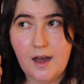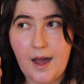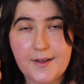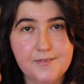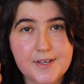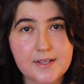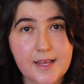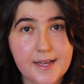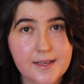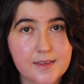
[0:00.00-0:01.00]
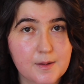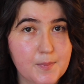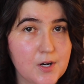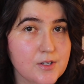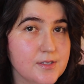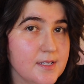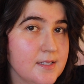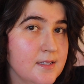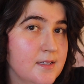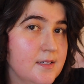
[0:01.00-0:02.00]
I feel like the
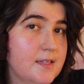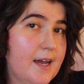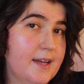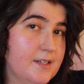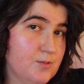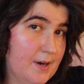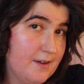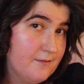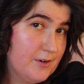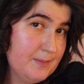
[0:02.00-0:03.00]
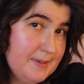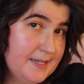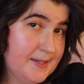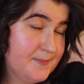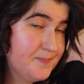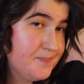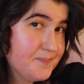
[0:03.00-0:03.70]
person that is right for me,